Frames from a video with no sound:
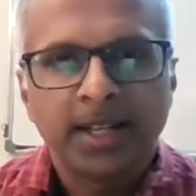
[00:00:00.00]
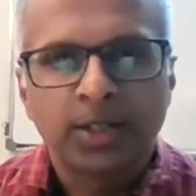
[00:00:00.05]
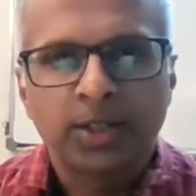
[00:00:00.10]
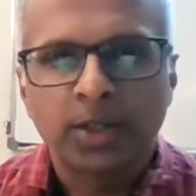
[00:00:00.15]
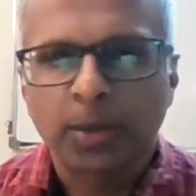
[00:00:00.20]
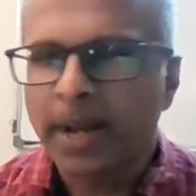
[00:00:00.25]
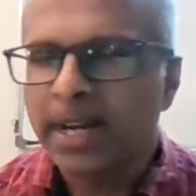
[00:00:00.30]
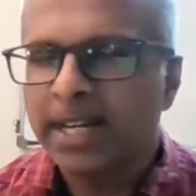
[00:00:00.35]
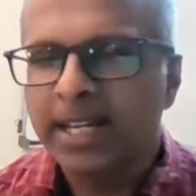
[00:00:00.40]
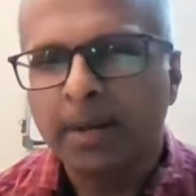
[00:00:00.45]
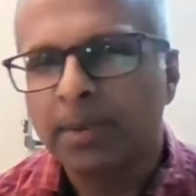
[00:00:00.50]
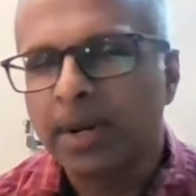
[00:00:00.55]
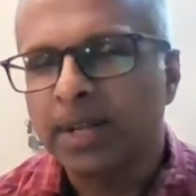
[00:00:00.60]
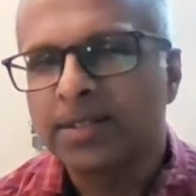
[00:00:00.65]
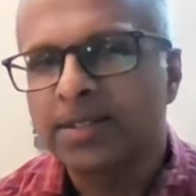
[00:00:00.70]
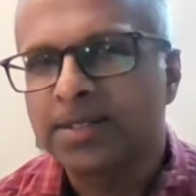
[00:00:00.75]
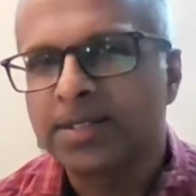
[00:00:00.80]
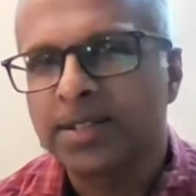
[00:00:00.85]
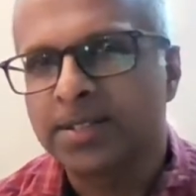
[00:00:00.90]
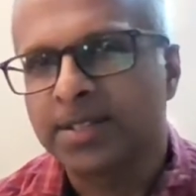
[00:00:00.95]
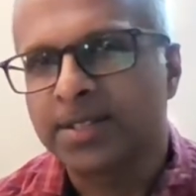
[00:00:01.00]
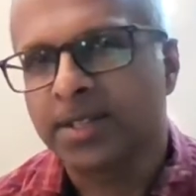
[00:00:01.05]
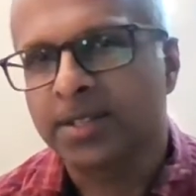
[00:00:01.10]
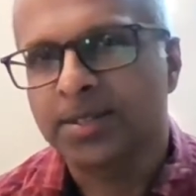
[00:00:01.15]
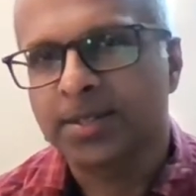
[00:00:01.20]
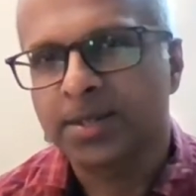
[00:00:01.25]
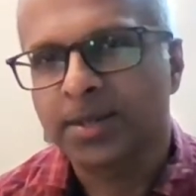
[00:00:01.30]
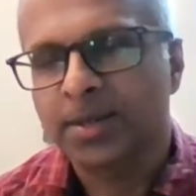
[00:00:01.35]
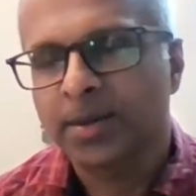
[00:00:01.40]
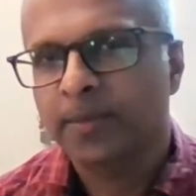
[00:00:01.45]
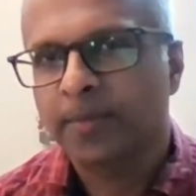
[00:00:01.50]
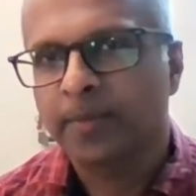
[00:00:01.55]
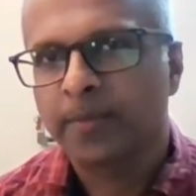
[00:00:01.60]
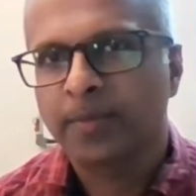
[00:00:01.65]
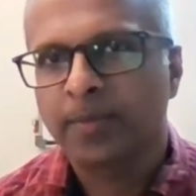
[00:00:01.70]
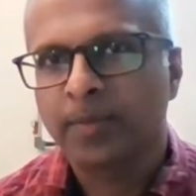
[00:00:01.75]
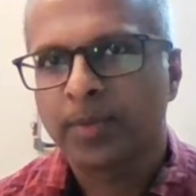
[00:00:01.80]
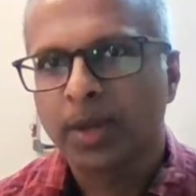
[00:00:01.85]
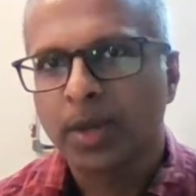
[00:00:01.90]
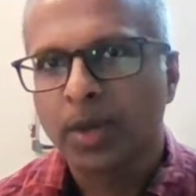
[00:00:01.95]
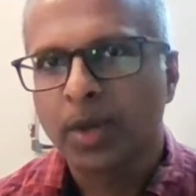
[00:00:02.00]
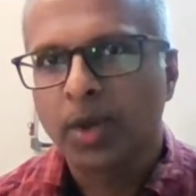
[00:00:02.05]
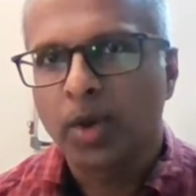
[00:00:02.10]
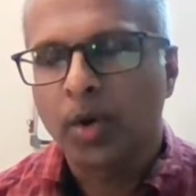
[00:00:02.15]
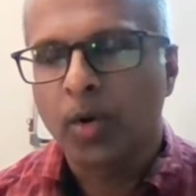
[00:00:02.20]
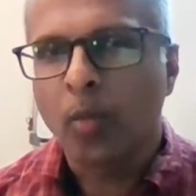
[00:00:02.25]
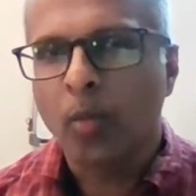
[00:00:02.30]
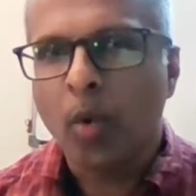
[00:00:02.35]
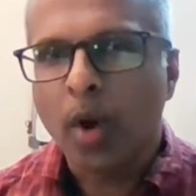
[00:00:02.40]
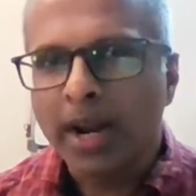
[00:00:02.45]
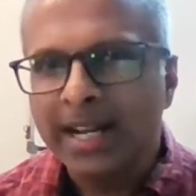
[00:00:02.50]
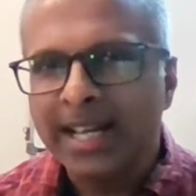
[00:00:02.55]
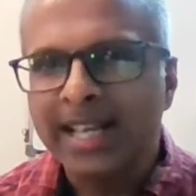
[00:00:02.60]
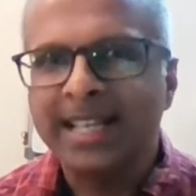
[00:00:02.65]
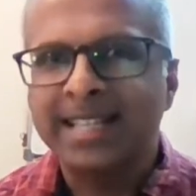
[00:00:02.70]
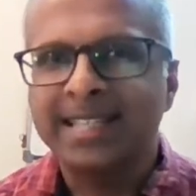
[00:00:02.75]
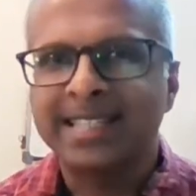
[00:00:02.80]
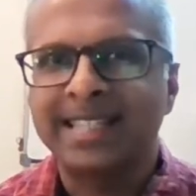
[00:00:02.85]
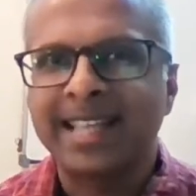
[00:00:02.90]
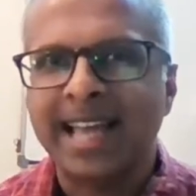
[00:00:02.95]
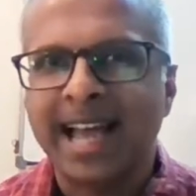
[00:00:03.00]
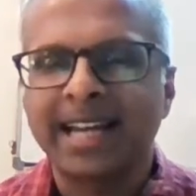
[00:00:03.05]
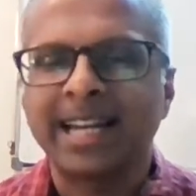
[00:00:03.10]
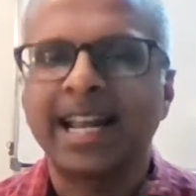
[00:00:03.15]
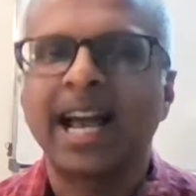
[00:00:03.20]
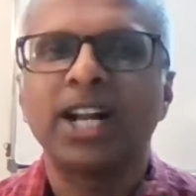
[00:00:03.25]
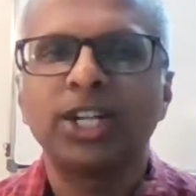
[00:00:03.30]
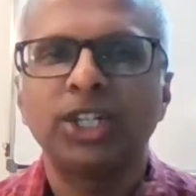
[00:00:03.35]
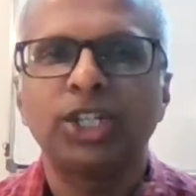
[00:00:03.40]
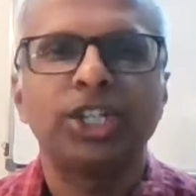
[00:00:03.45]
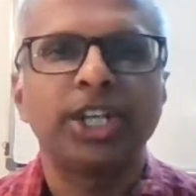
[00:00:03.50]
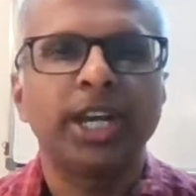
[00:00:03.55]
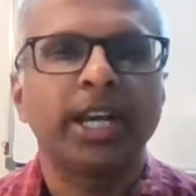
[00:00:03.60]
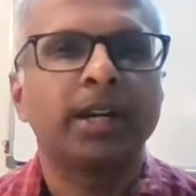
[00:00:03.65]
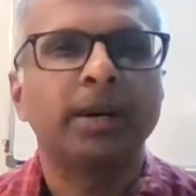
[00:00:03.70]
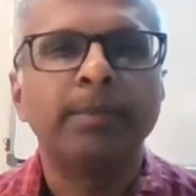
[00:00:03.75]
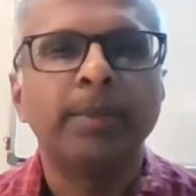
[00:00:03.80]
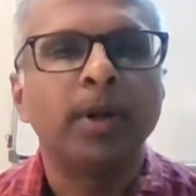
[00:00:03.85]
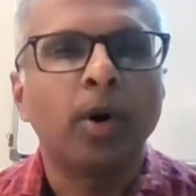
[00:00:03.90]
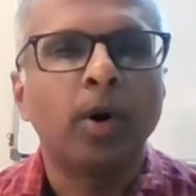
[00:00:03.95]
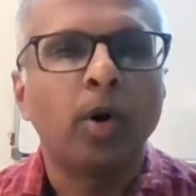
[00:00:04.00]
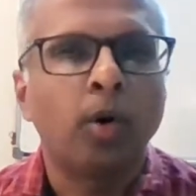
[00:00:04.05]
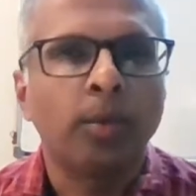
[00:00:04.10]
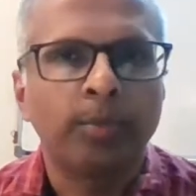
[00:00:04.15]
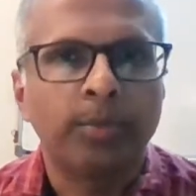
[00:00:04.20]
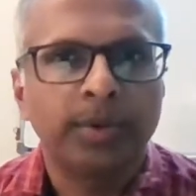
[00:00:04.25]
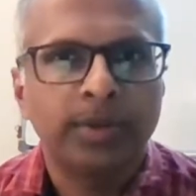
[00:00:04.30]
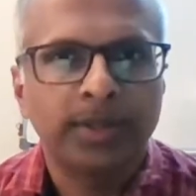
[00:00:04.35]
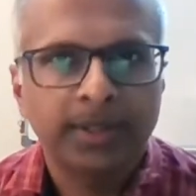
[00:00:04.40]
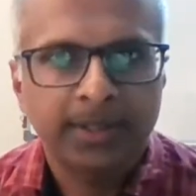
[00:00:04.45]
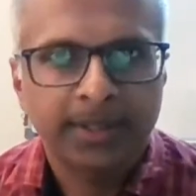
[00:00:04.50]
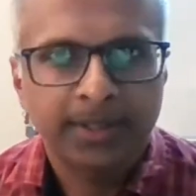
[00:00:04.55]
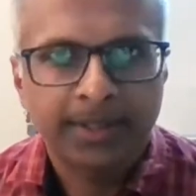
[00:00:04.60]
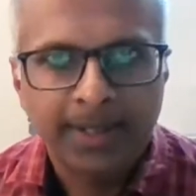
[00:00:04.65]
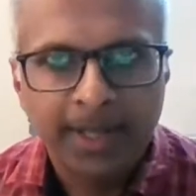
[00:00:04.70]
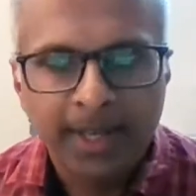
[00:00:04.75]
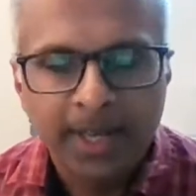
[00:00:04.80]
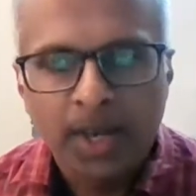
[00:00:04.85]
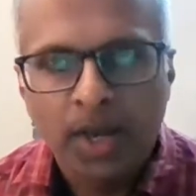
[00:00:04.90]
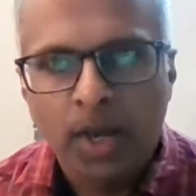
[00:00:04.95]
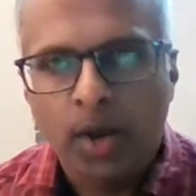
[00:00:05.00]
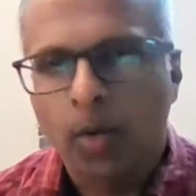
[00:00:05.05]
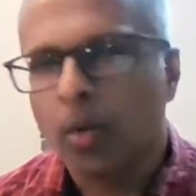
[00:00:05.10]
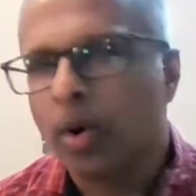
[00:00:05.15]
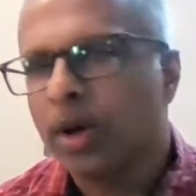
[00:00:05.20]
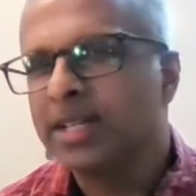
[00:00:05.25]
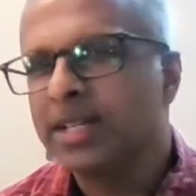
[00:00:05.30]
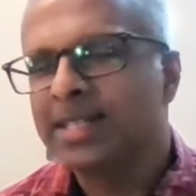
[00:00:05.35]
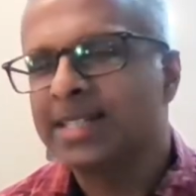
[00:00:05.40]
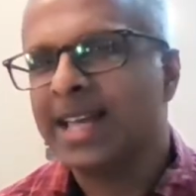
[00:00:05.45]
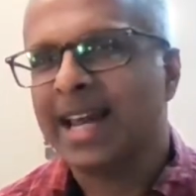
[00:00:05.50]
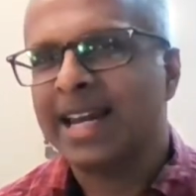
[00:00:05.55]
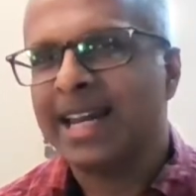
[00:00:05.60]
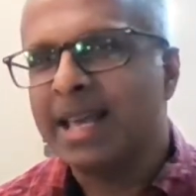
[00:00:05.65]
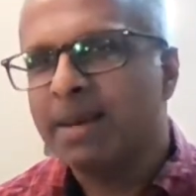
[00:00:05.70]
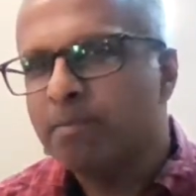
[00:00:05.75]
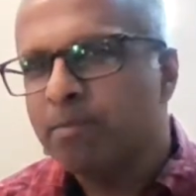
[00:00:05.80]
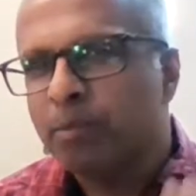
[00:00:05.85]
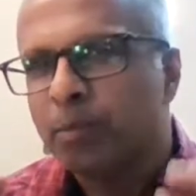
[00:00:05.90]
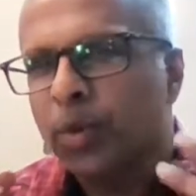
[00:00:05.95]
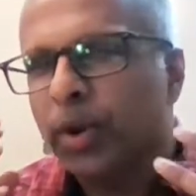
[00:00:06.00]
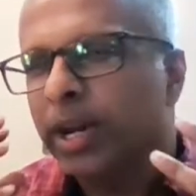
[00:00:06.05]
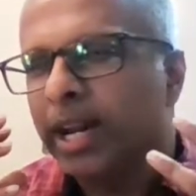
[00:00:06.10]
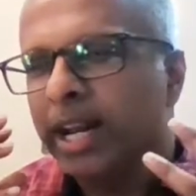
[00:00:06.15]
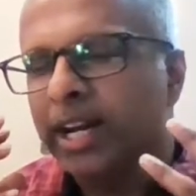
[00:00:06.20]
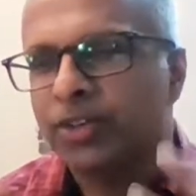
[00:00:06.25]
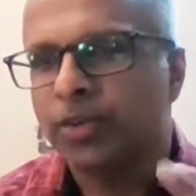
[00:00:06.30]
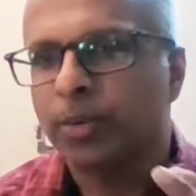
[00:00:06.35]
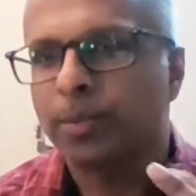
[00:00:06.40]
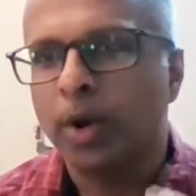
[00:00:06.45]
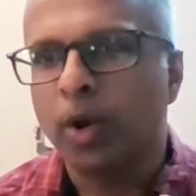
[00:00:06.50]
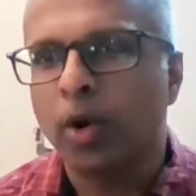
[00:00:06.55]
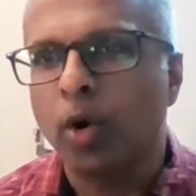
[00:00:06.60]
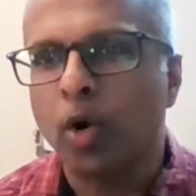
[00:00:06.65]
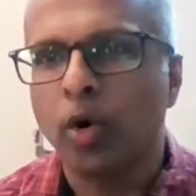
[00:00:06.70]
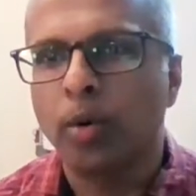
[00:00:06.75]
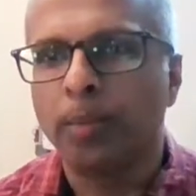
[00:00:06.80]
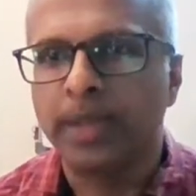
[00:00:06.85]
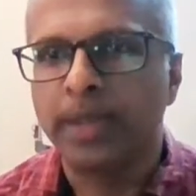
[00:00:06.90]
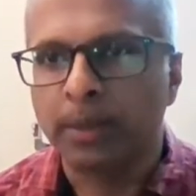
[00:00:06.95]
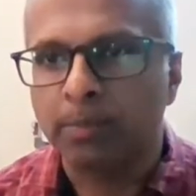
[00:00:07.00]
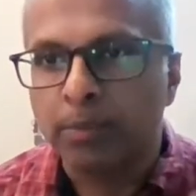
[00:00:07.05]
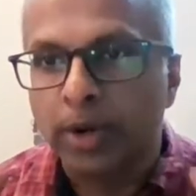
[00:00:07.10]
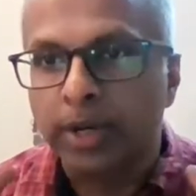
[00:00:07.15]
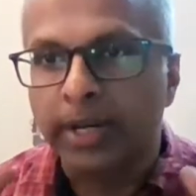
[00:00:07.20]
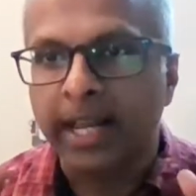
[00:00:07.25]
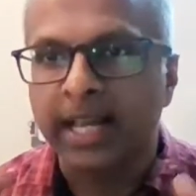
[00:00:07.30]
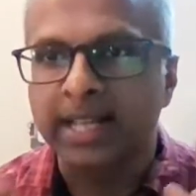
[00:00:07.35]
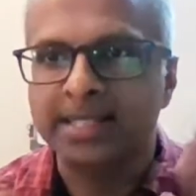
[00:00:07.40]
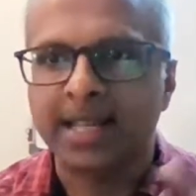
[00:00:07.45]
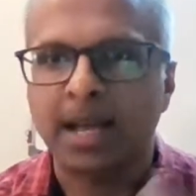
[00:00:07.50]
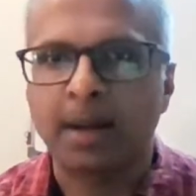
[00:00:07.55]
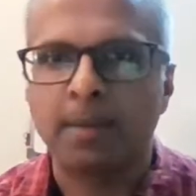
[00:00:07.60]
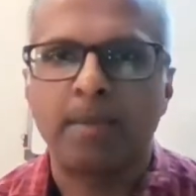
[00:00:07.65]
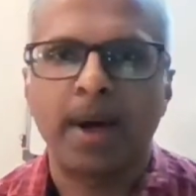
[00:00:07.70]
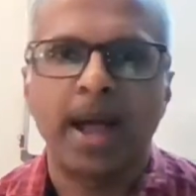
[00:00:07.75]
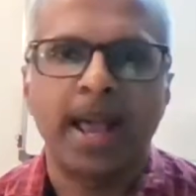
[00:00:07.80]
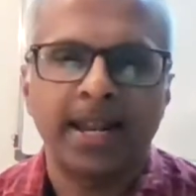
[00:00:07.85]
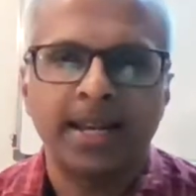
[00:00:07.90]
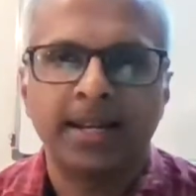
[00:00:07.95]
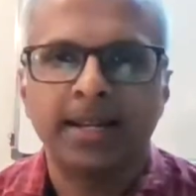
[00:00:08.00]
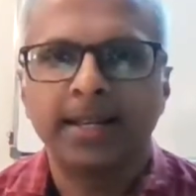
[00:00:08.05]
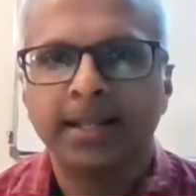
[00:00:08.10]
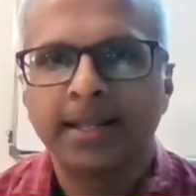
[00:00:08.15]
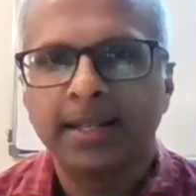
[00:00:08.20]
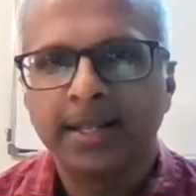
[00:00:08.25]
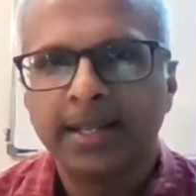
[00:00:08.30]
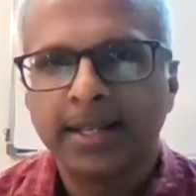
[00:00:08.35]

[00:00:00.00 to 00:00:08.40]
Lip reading: So my dear brothers and sisters, what is that unshakable hope? What is that impenetrable hope that protects our mind,